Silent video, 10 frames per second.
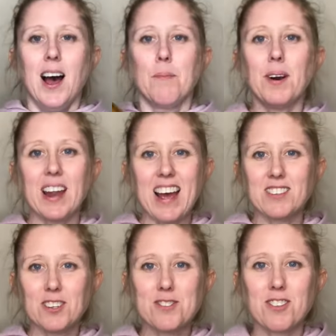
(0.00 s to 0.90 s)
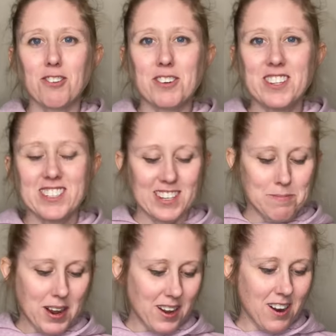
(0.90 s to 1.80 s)
But as I was throwing this in
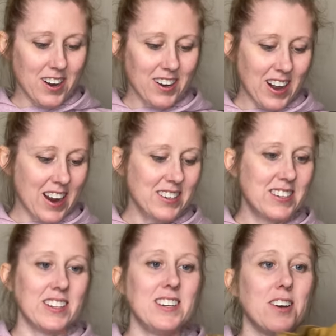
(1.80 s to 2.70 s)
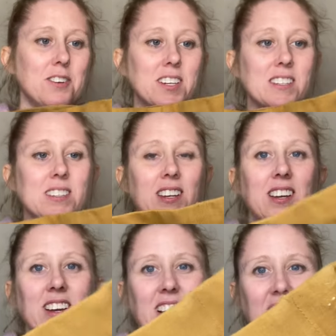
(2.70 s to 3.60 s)
my car, I did notice
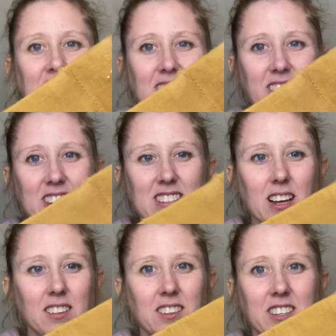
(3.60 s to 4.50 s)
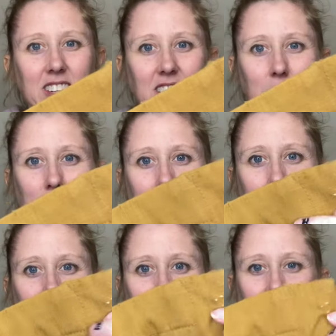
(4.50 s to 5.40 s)
there is a little bit of
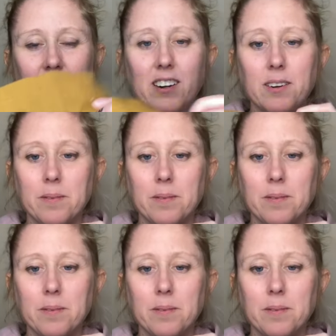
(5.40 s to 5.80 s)
wear